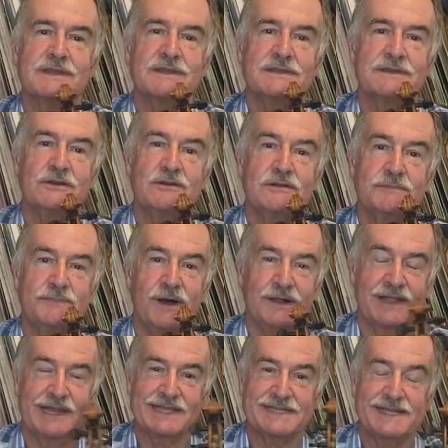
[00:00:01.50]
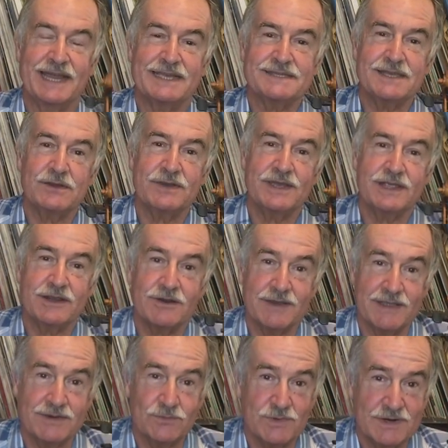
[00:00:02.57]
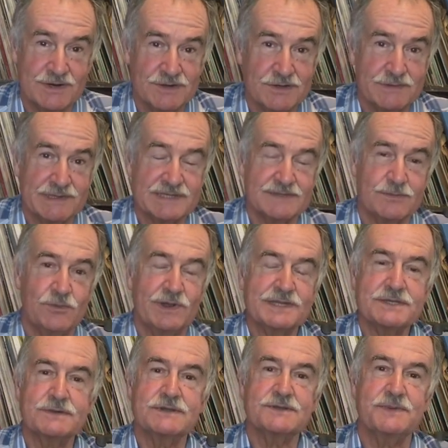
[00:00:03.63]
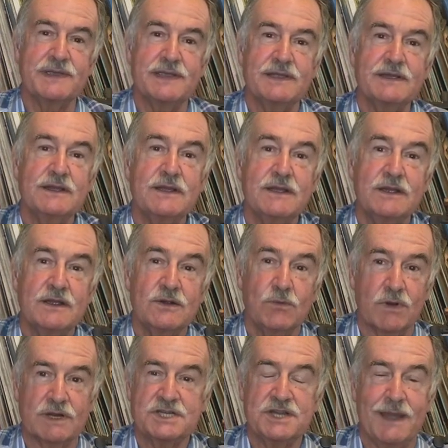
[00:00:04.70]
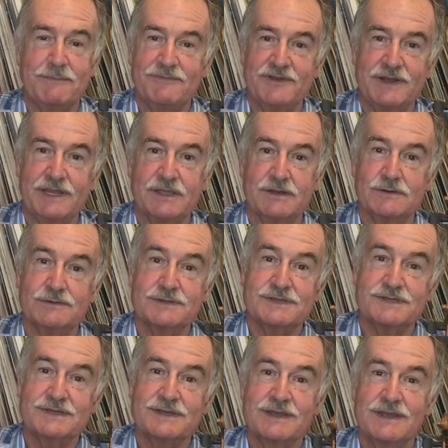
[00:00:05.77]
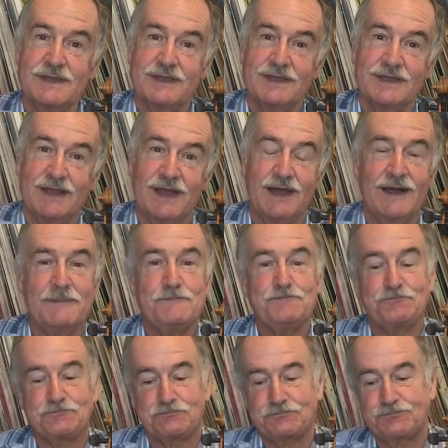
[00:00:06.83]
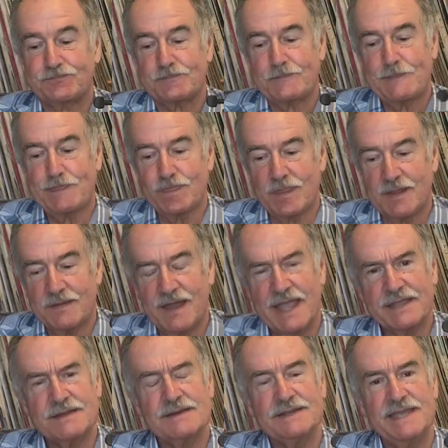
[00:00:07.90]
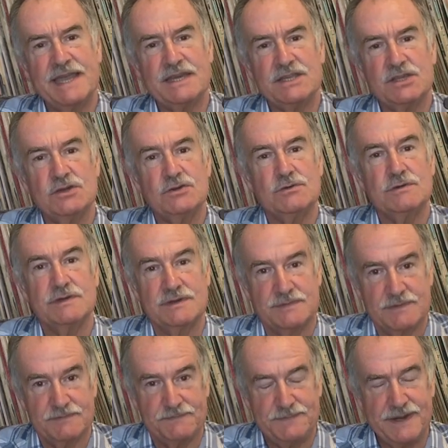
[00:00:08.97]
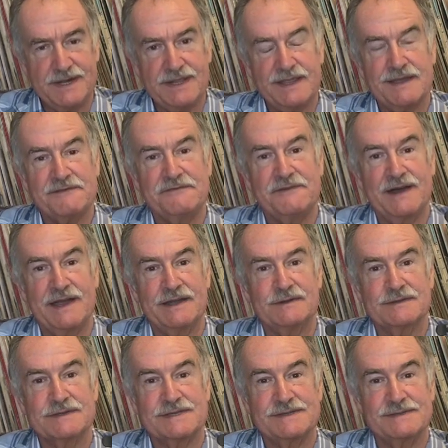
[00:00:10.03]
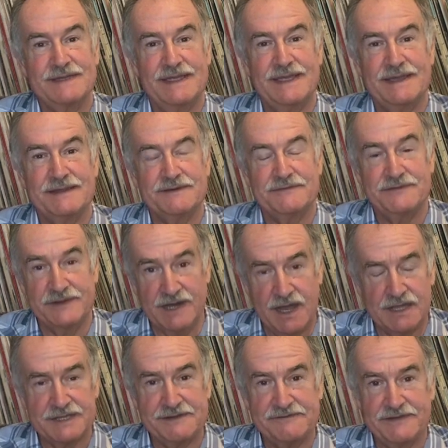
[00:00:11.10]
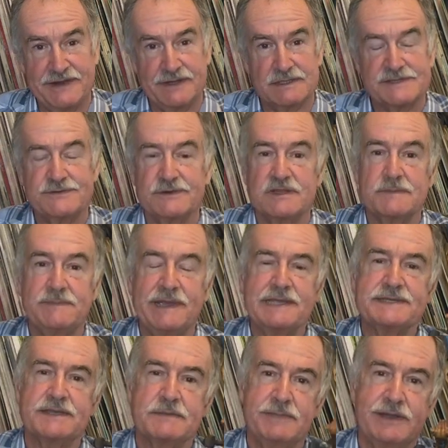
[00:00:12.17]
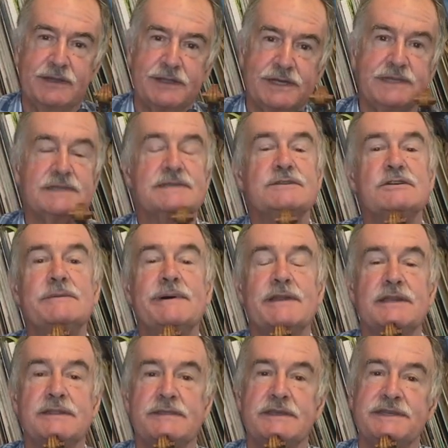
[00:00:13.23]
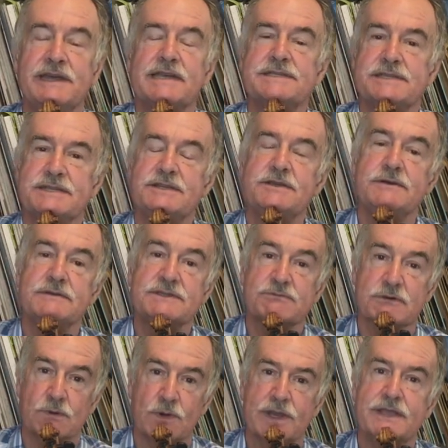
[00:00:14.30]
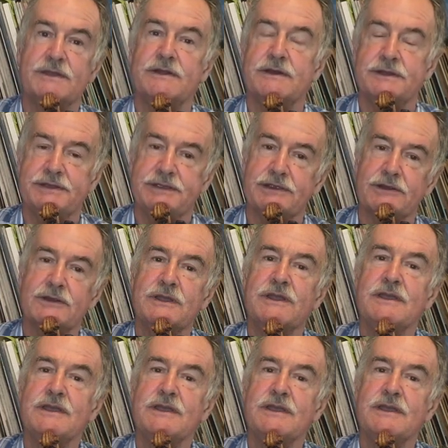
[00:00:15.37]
So, Paul Anastasio here, and we're doing some Western Swing workshop videos. I can get you PDF files and finale files for the basic melodies to about the dozen tunes we're working on here.